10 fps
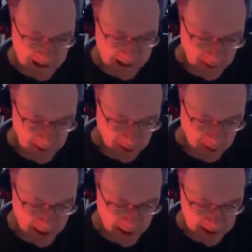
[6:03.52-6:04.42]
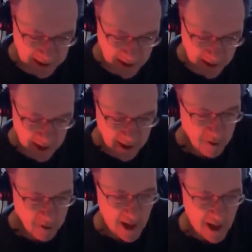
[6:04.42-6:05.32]
the question,
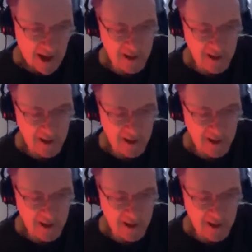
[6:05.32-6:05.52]
well,